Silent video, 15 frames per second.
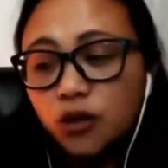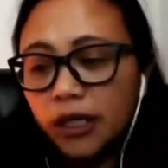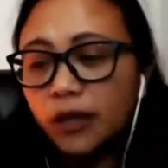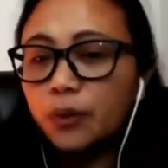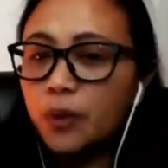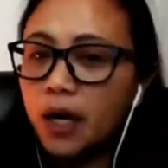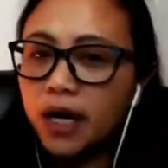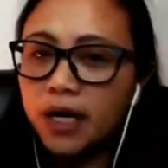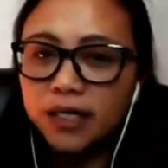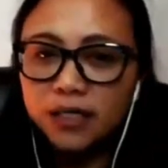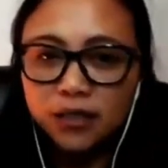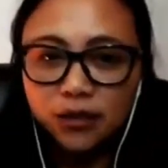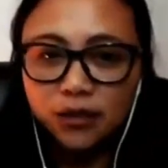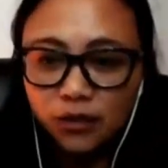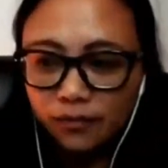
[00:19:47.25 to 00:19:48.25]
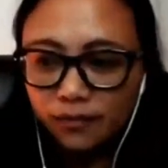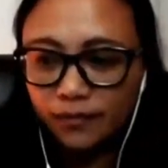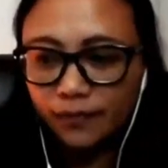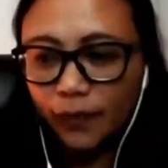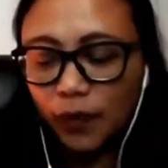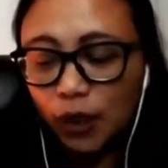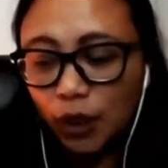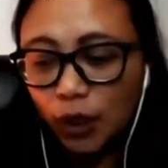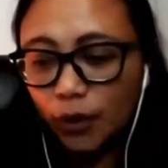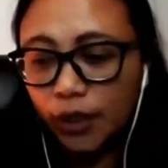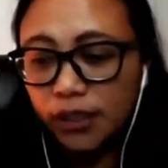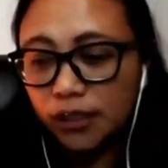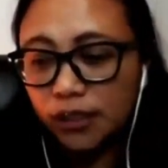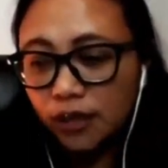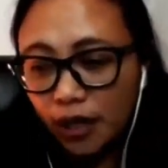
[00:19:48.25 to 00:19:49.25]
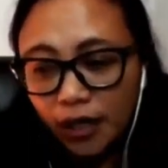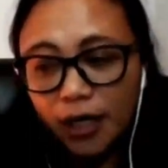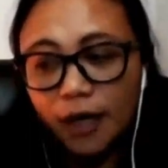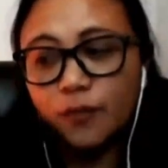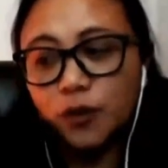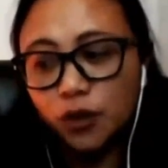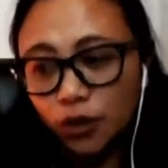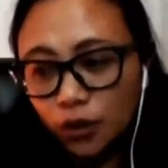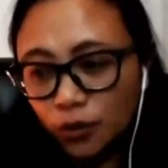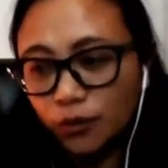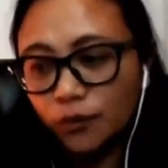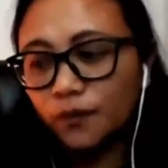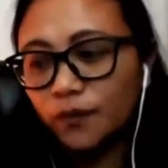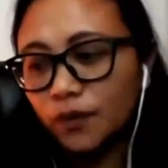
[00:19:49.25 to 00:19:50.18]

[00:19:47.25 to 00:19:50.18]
Otherwise, it's entirely up to you.